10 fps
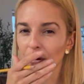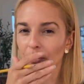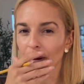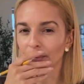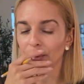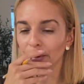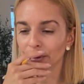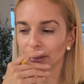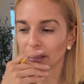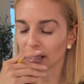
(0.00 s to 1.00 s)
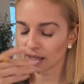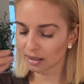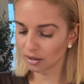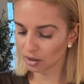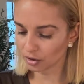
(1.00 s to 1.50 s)
I remember
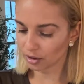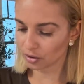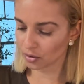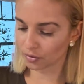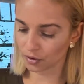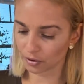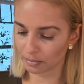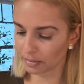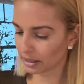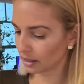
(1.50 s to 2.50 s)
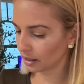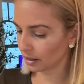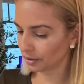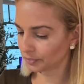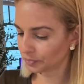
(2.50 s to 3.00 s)
I had another goal for
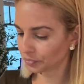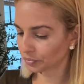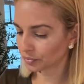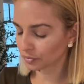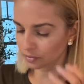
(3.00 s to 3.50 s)
May.